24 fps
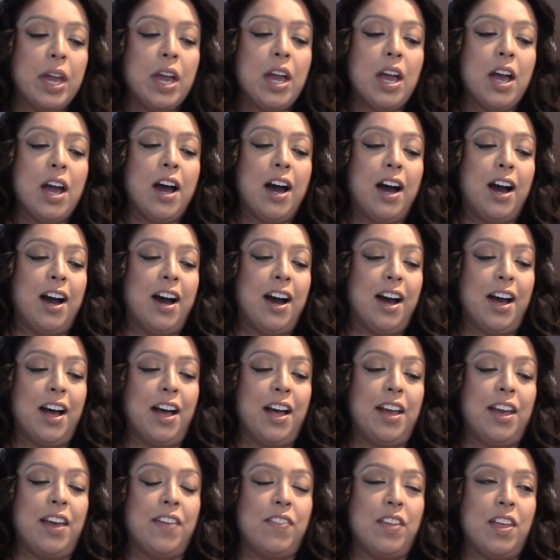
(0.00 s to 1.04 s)

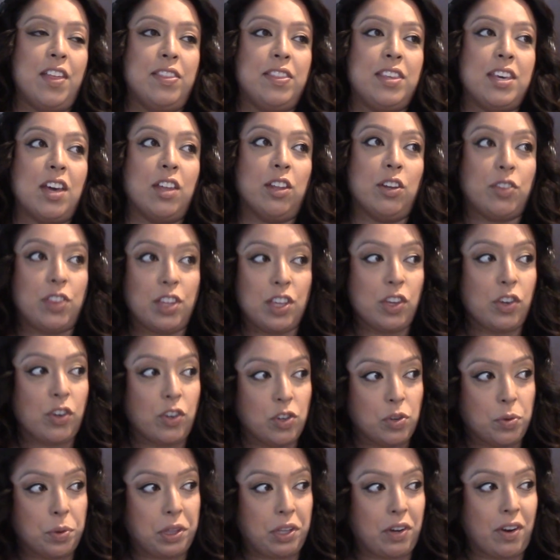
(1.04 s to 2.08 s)
And then the other thing you can do
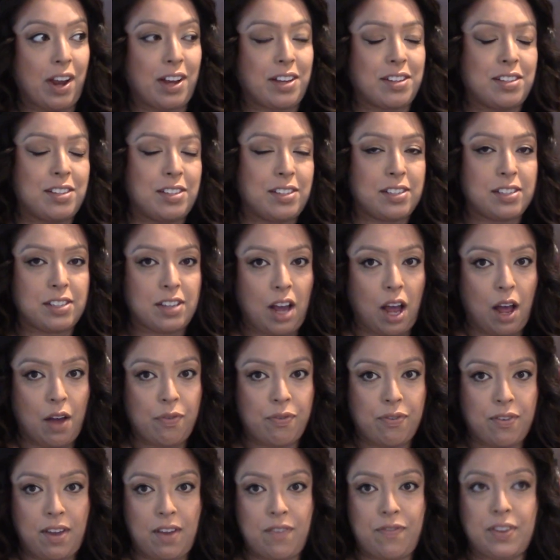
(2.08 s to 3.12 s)
with your ex's stuff,
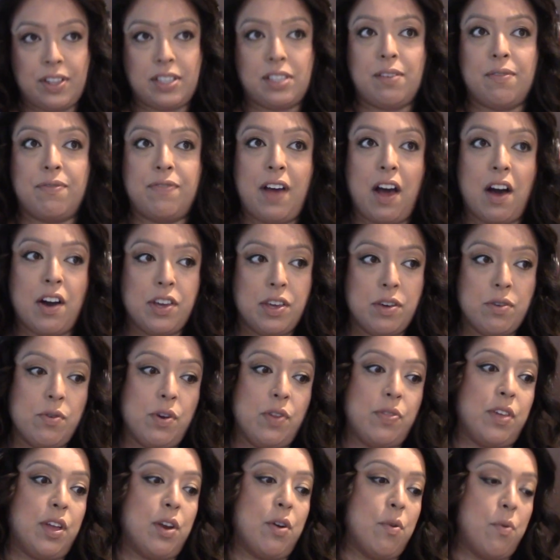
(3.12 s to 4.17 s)
if it's of value and they
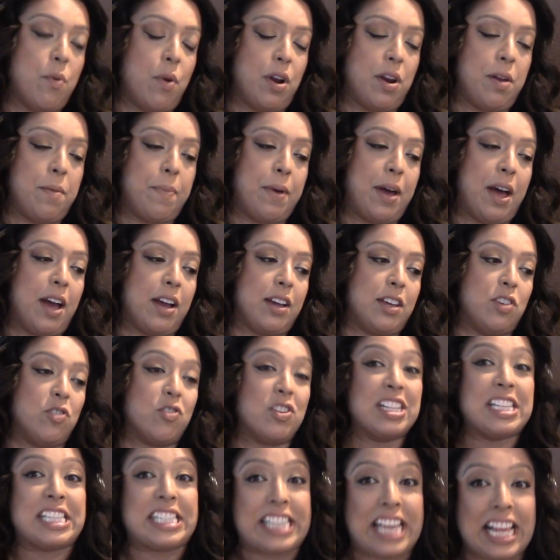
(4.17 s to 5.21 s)
don't want it back, you can
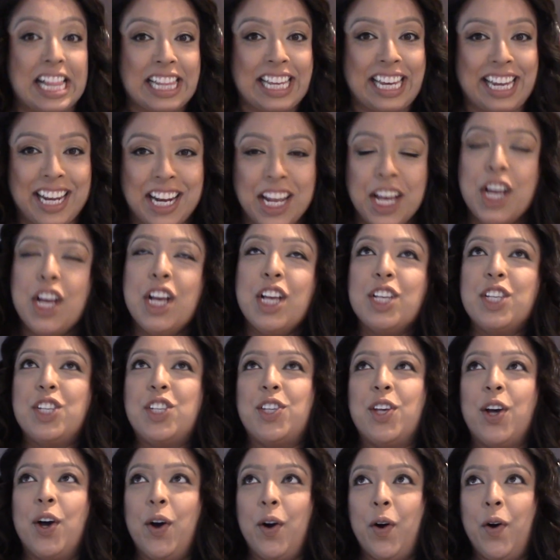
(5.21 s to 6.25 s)
sell it.
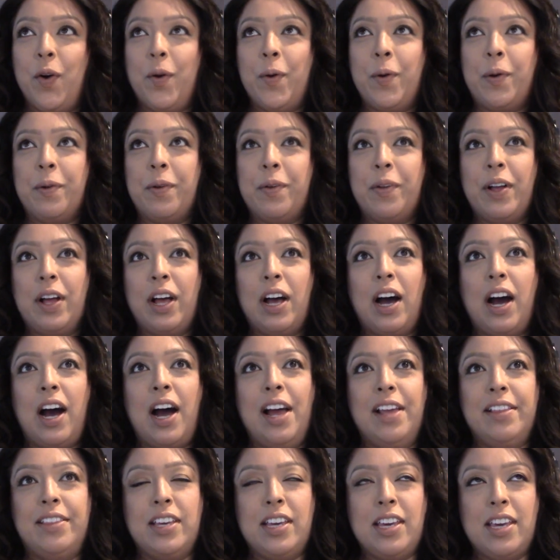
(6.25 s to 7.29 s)
So I
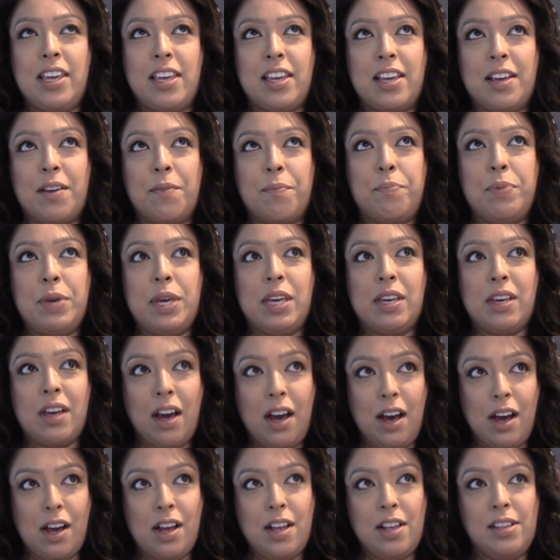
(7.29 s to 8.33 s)
think
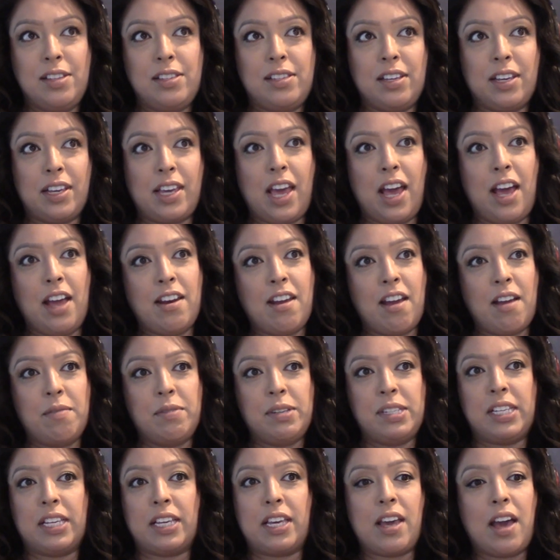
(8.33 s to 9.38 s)
because, again, I was the
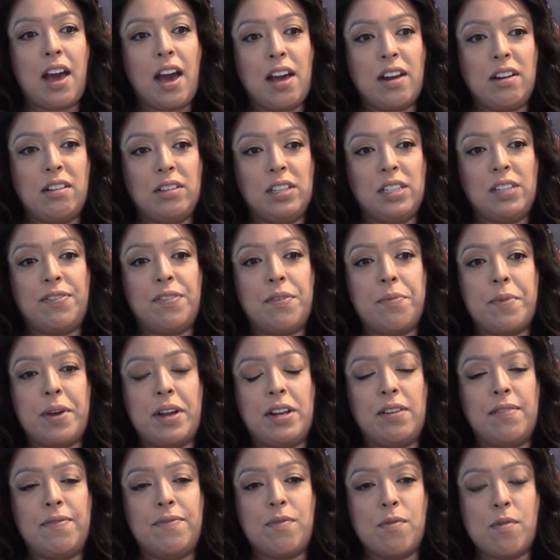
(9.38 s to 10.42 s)
catalyst for my
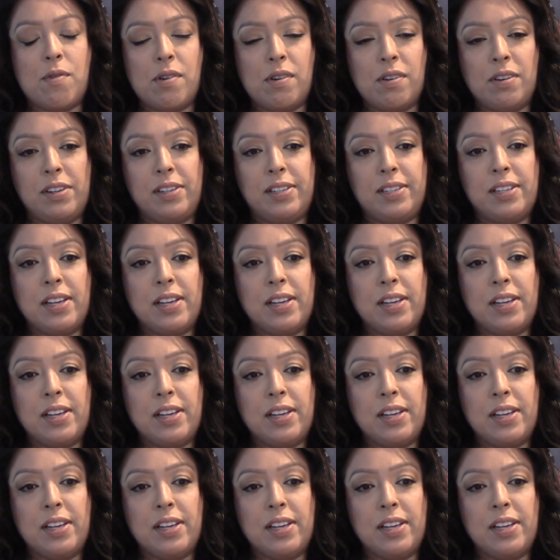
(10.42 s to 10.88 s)
divorce,